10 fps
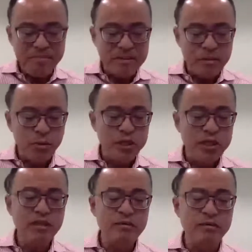
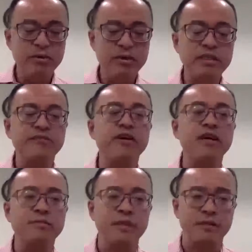We
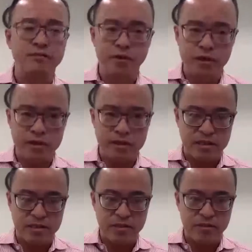developed the InFocus
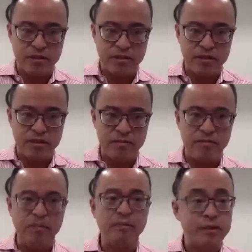control system
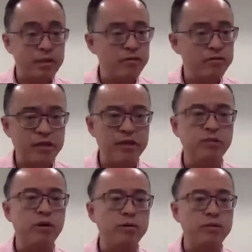in the beginning of the year.
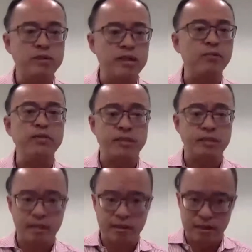We're almost done with the
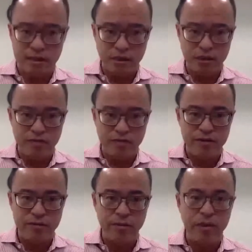technology
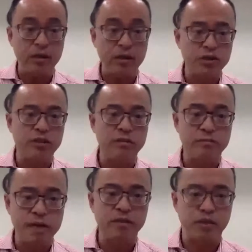development. We launched it in
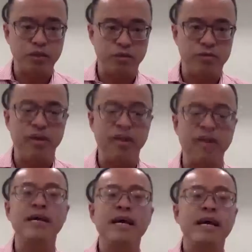May, June, right?
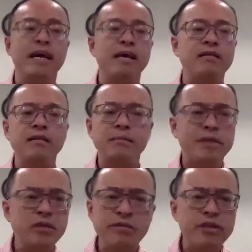And in the
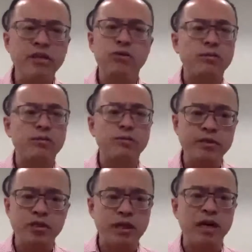beginning of the year, we were pretty
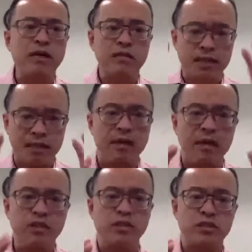much done on the
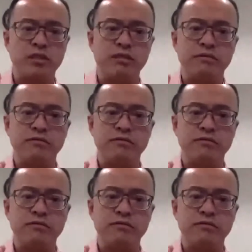technology itself.